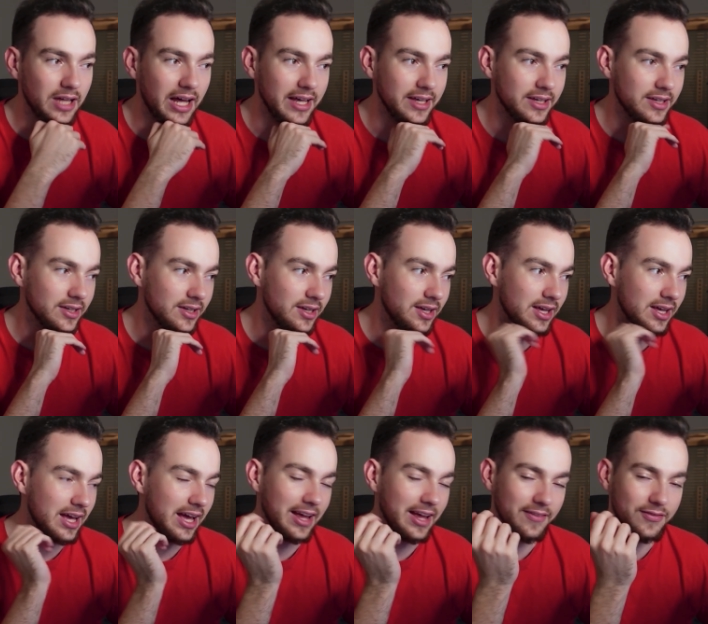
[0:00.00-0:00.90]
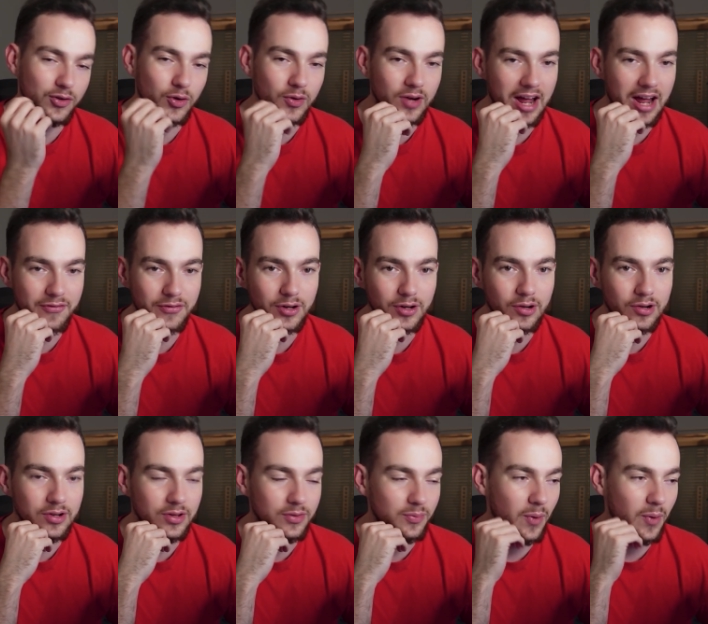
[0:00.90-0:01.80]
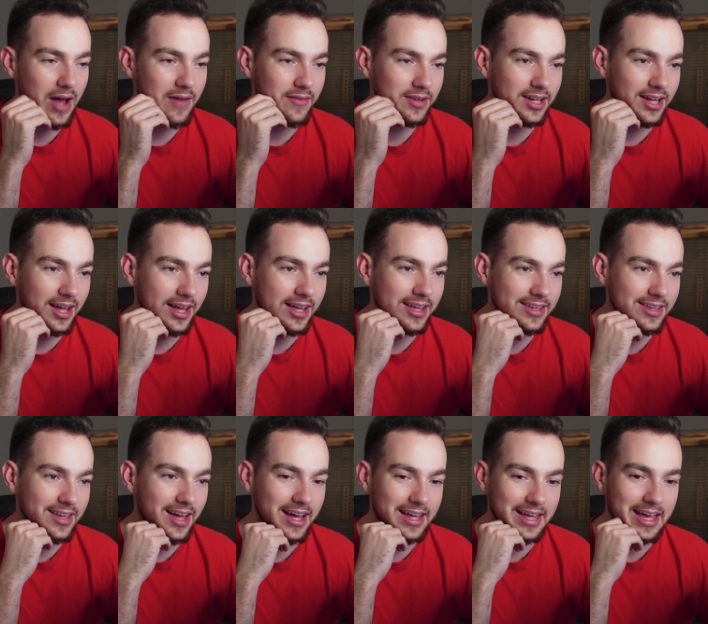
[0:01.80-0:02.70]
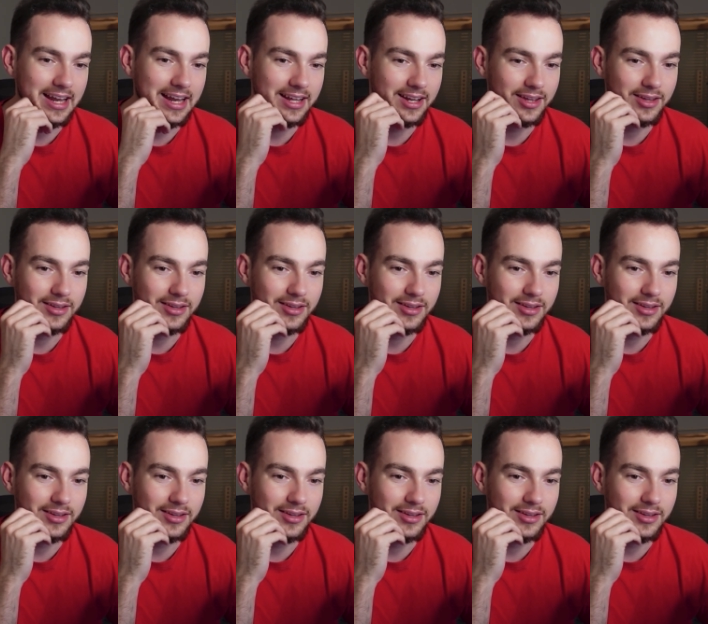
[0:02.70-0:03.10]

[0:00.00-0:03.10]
Like, if you're in Africa and you're whatever, like, yeah, I get it.